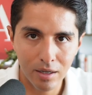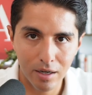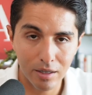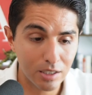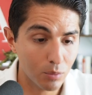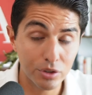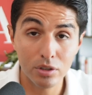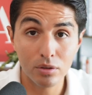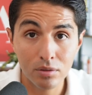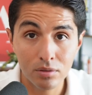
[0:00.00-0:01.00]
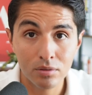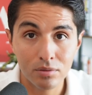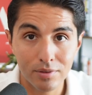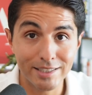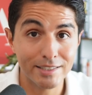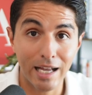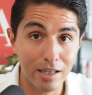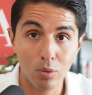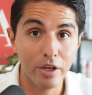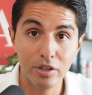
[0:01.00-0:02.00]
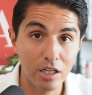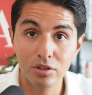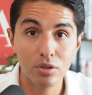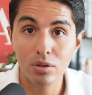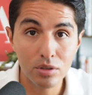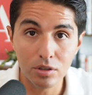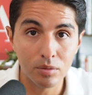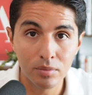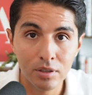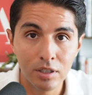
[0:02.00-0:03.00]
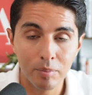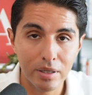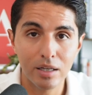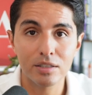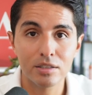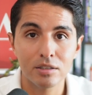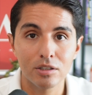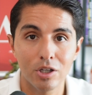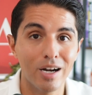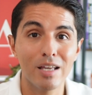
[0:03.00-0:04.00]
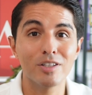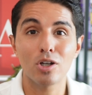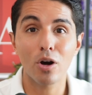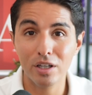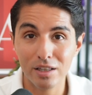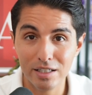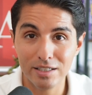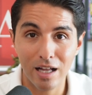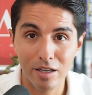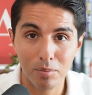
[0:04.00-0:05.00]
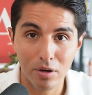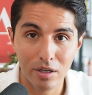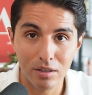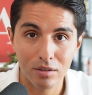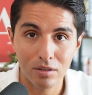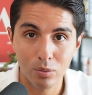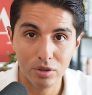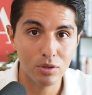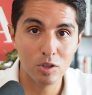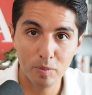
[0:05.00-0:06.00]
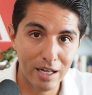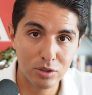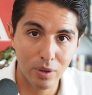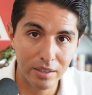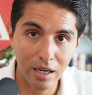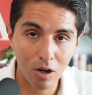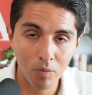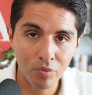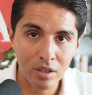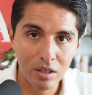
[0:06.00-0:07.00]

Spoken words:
And I was like, well, dude, that's exactly why you need to do YouTube, because you're not even targeting the Italian market with YouTube ads right now.